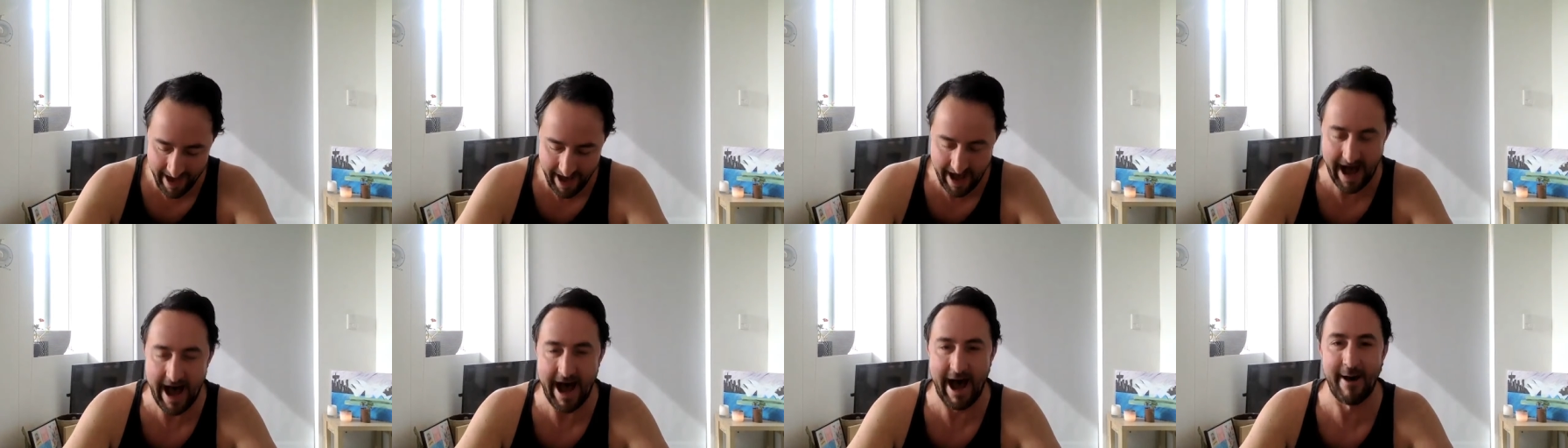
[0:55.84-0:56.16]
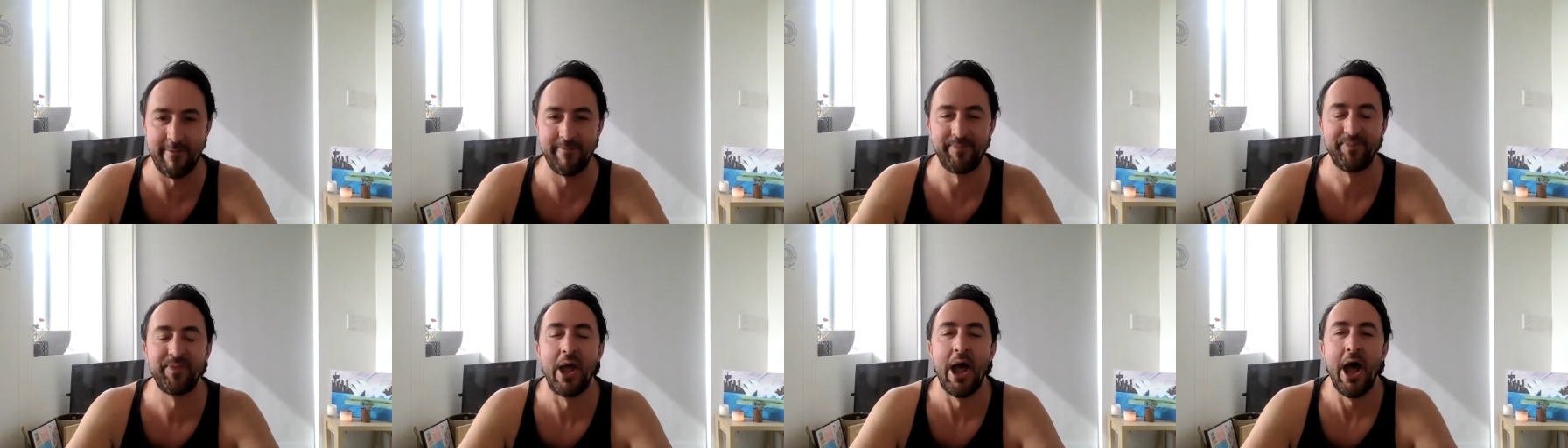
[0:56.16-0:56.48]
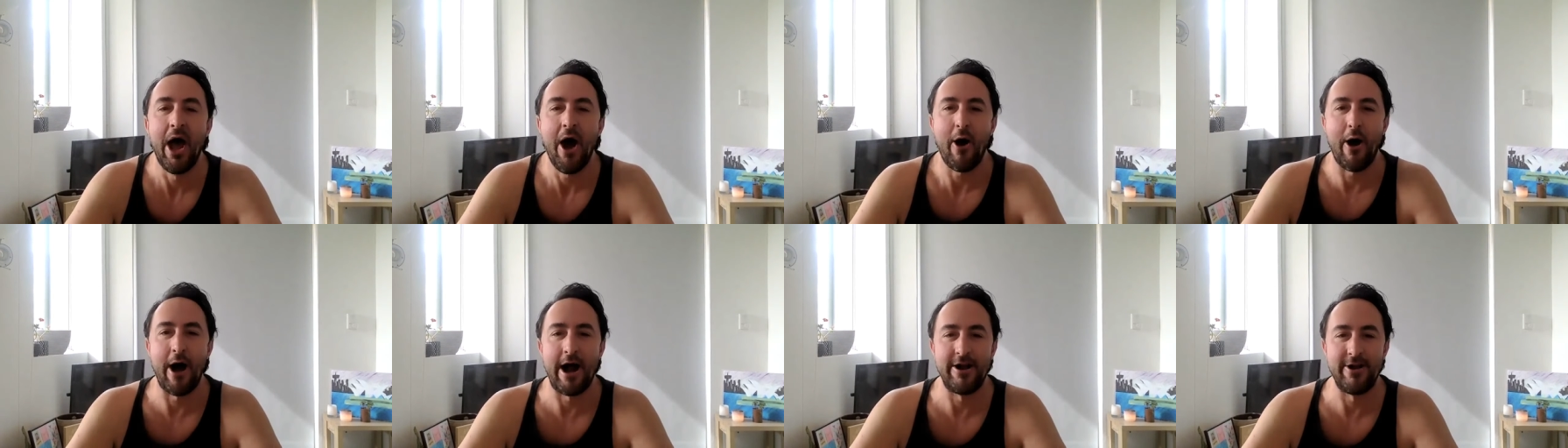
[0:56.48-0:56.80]

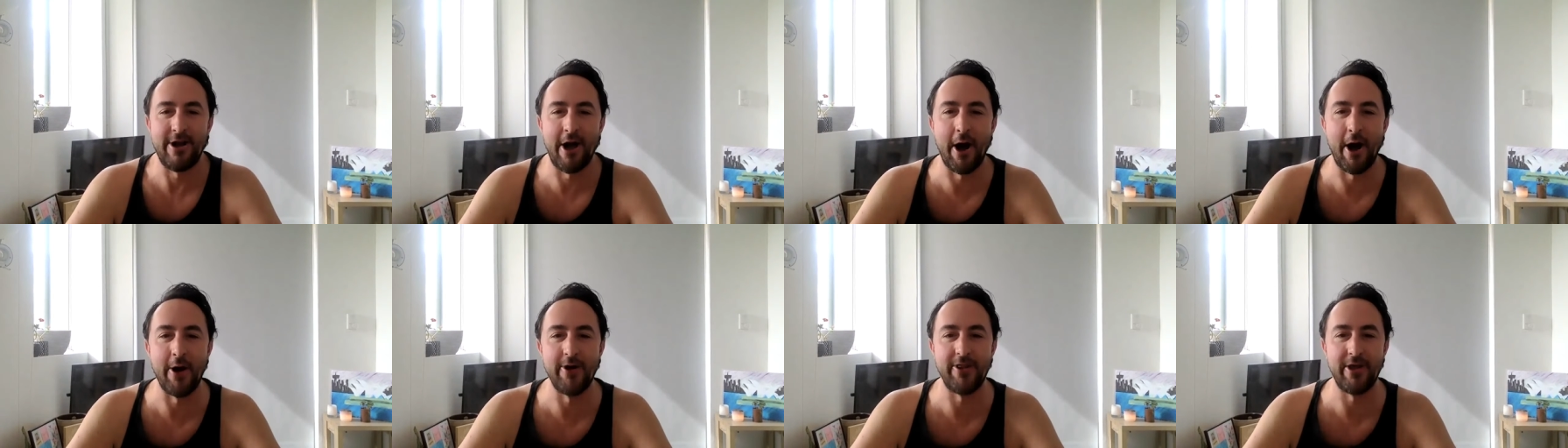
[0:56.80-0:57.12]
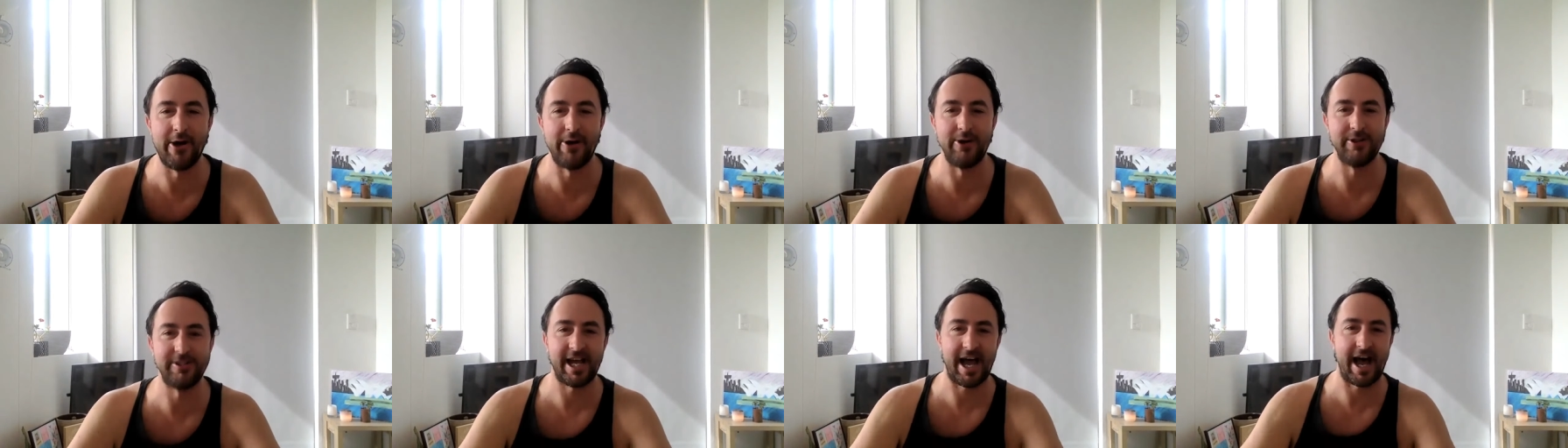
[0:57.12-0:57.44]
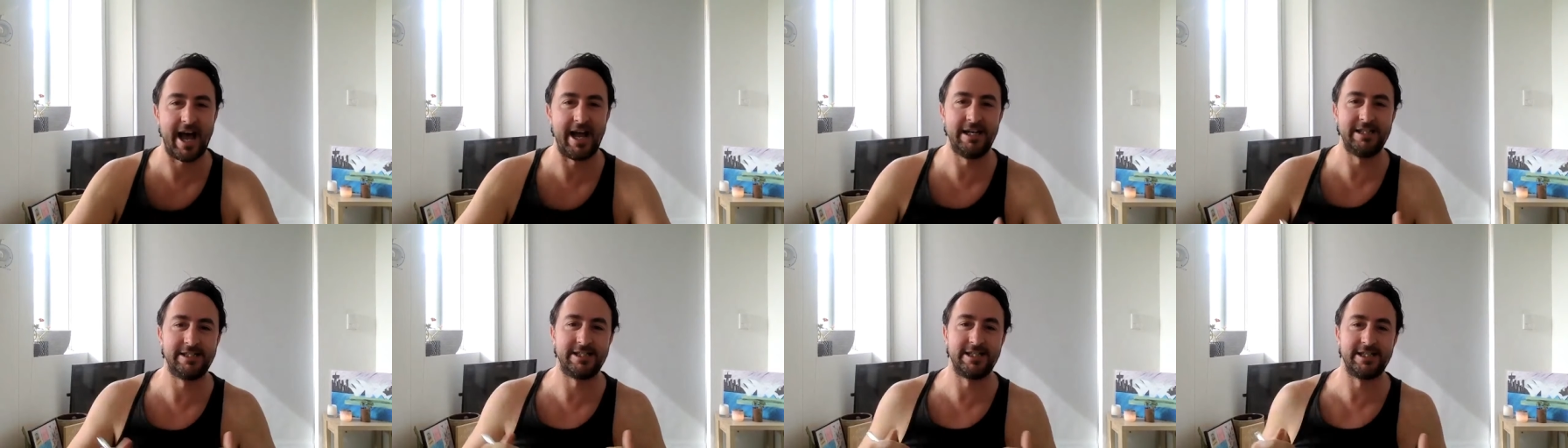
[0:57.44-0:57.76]
I know those
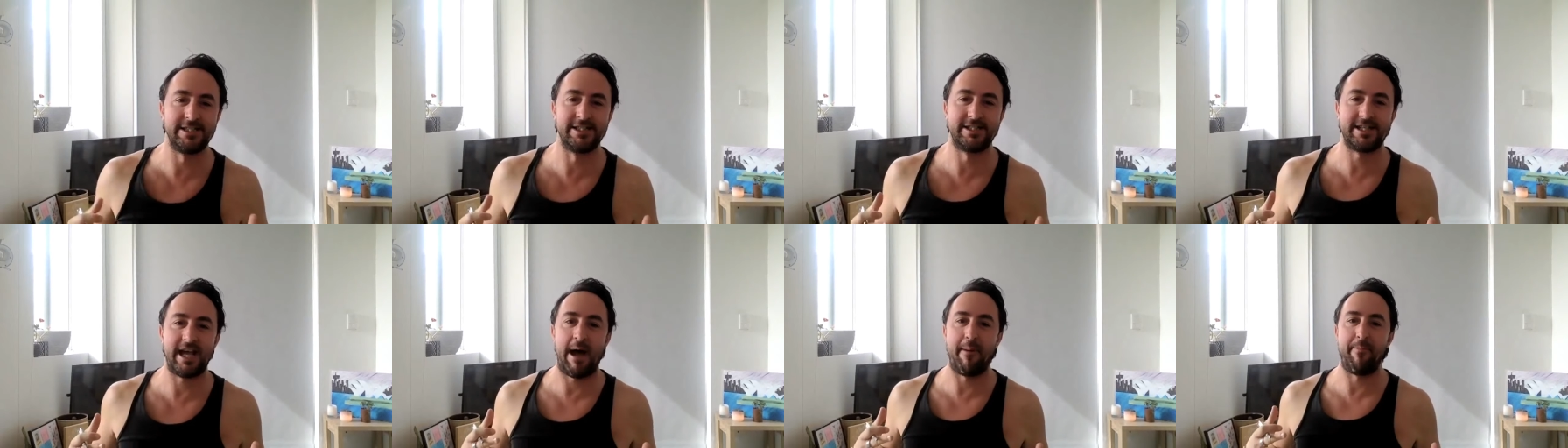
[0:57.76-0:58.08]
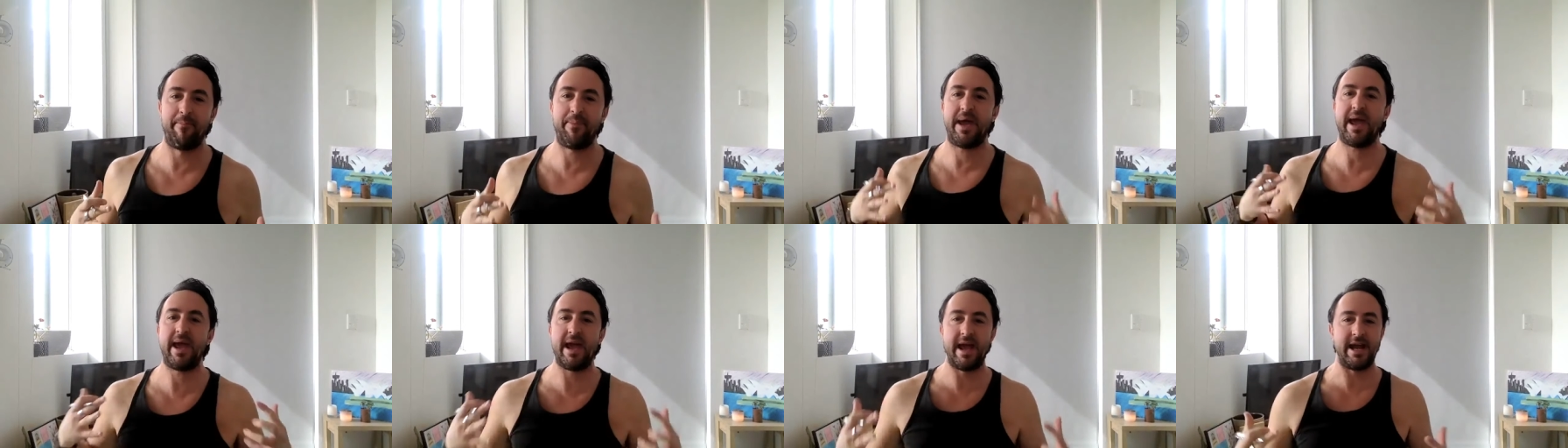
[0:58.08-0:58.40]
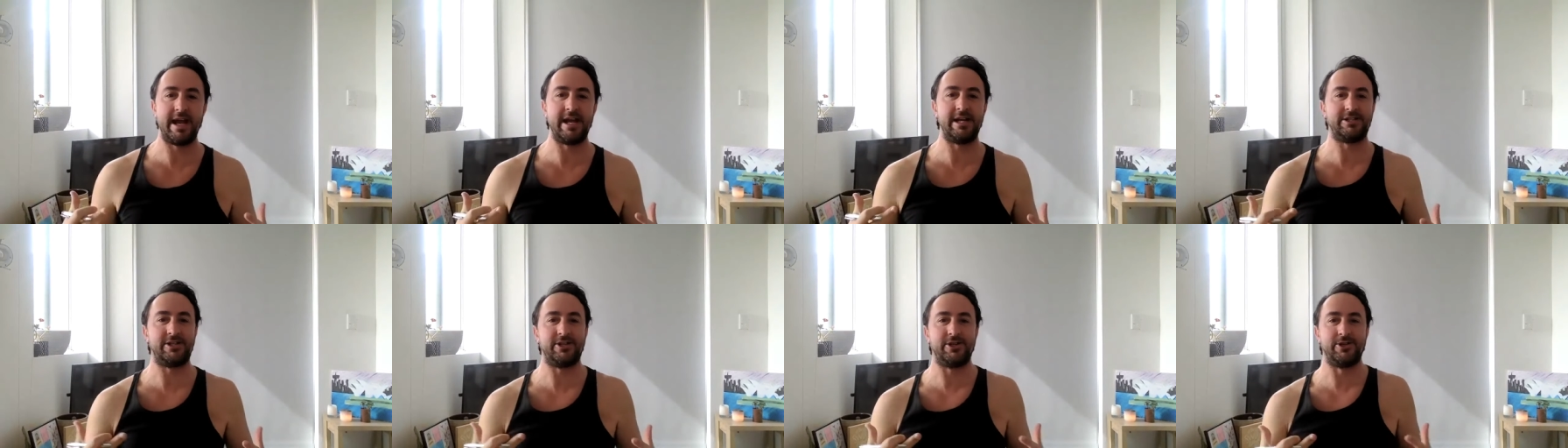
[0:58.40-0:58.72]
agents
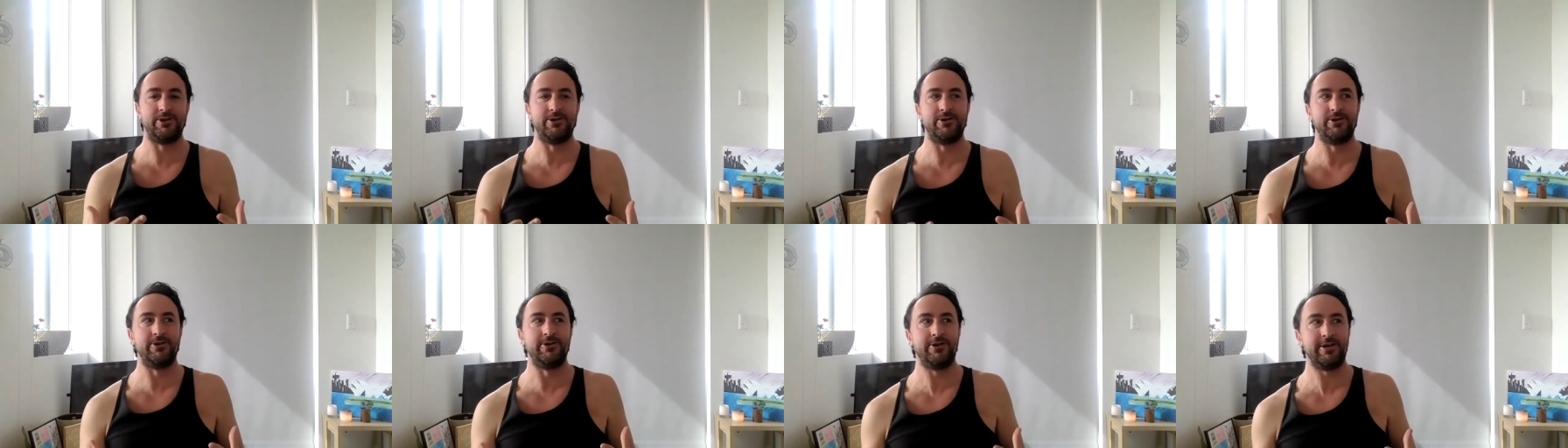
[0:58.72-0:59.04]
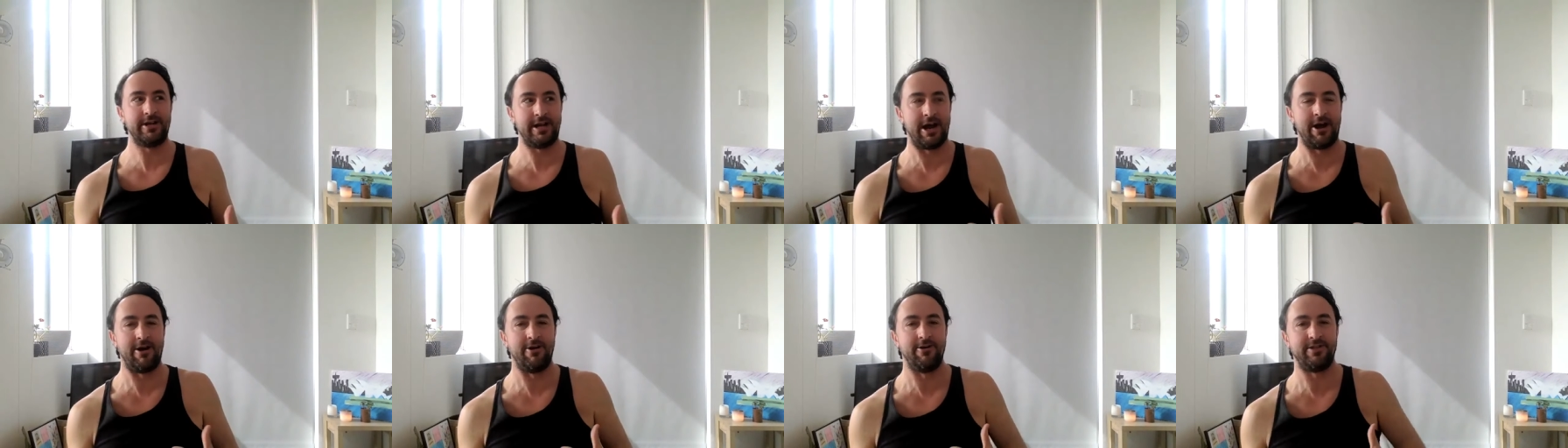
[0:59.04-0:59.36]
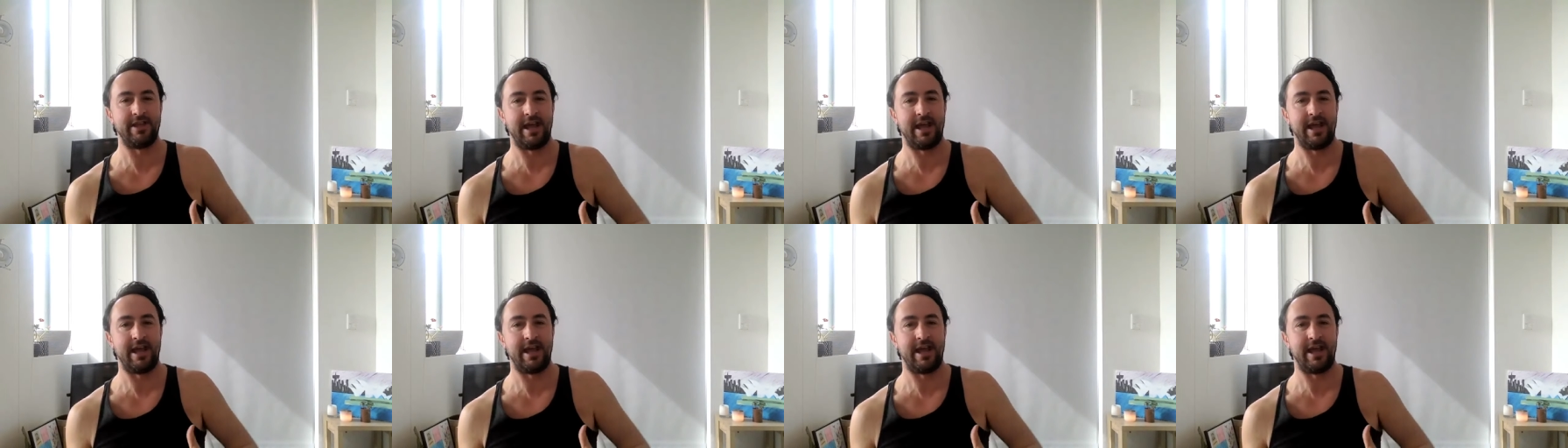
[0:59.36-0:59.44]
appear to, you know,